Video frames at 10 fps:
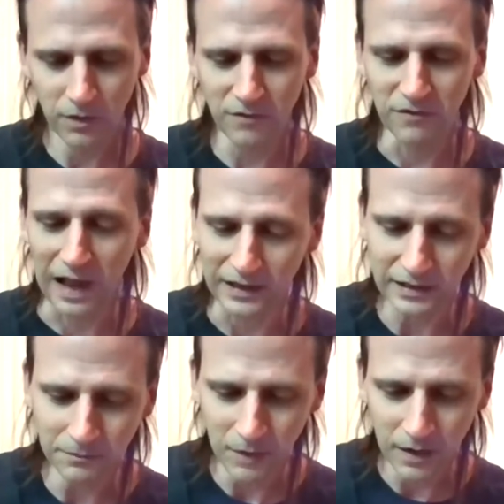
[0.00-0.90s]
The
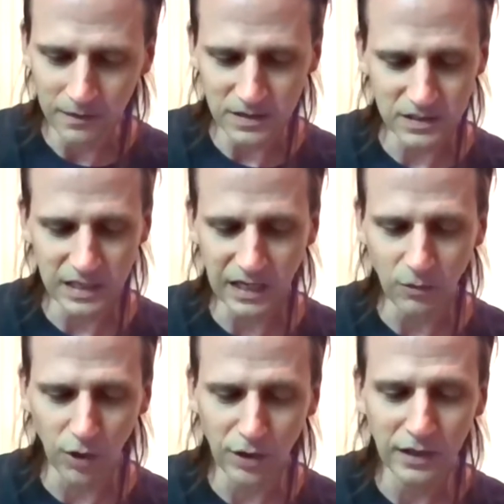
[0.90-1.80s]
valley, the city
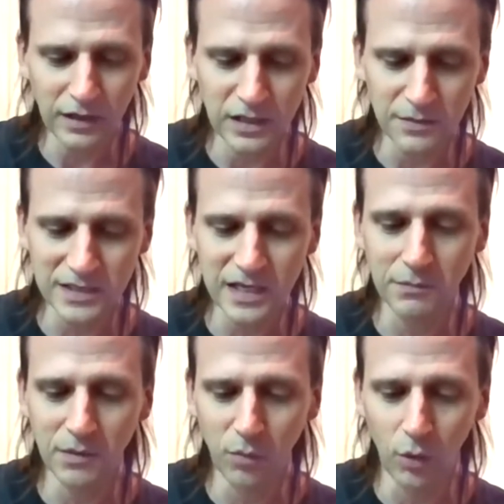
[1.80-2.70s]
where Nicodemus
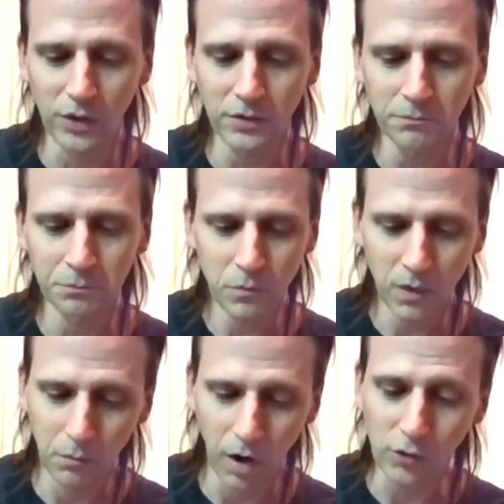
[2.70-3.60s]
had been born,
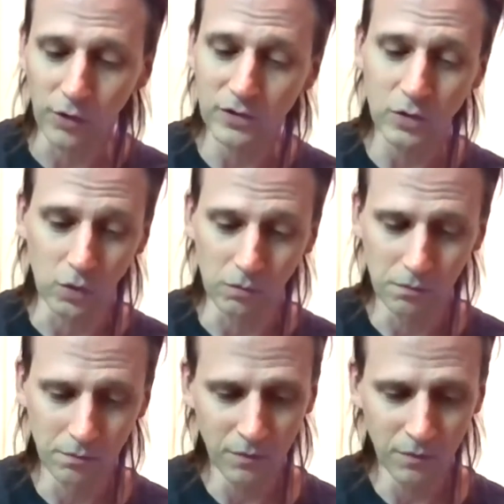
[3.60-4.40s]
Margaret's home.